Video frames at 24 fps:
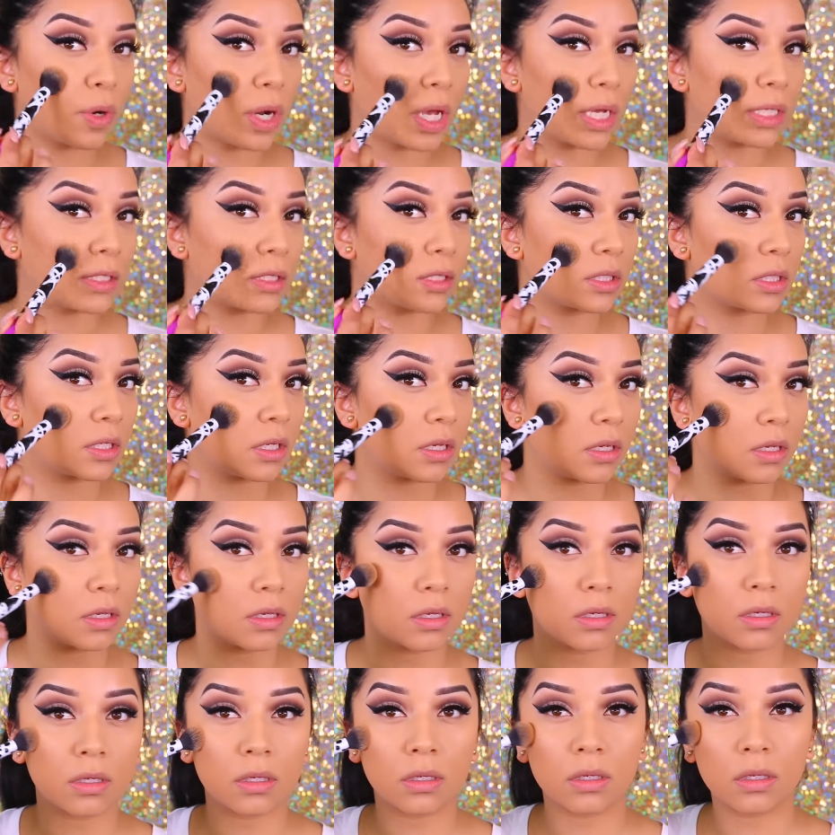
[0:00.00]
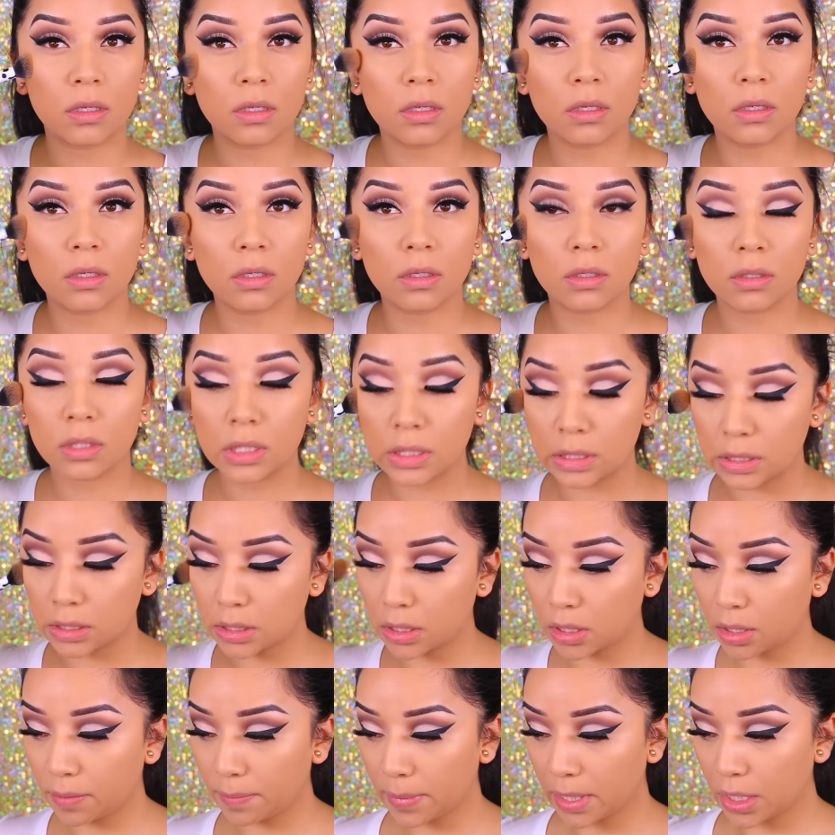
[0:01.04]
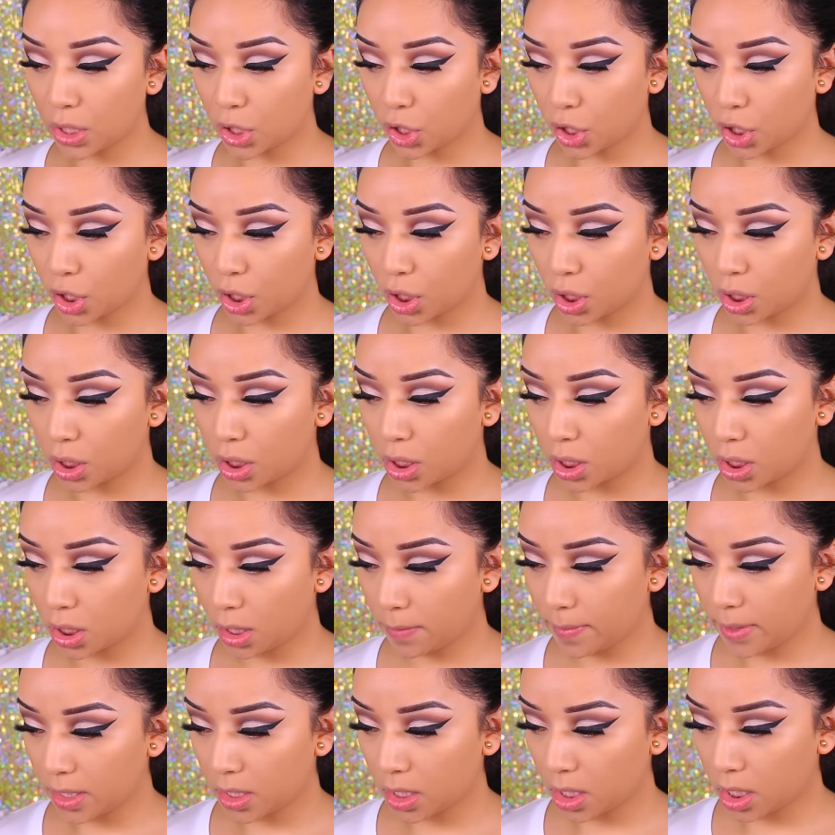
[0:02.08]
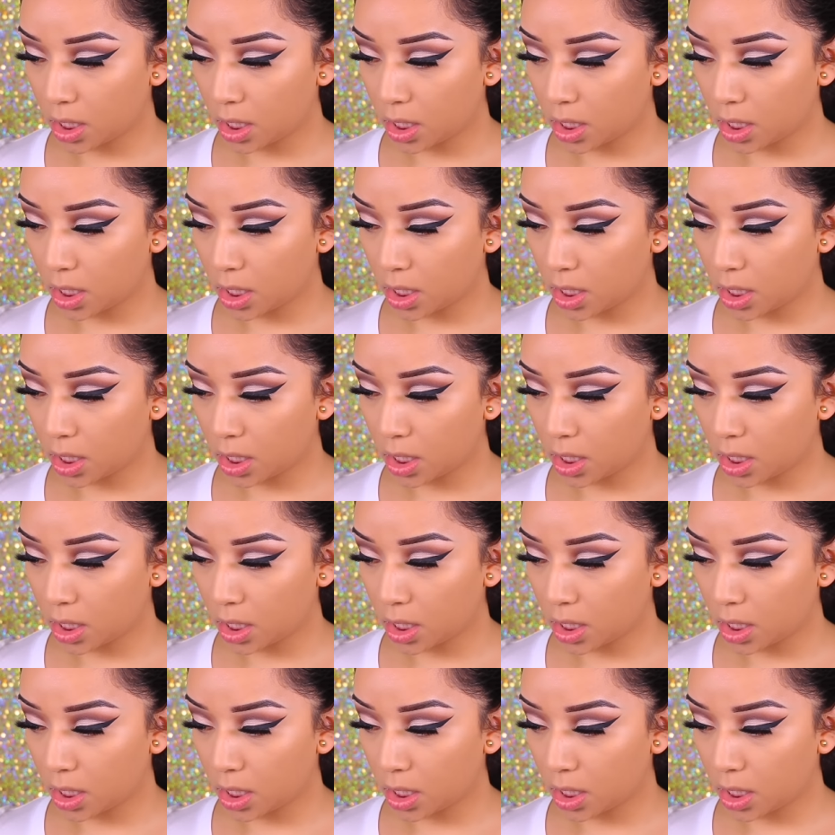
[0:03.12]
nicely. Oh my God, I'm in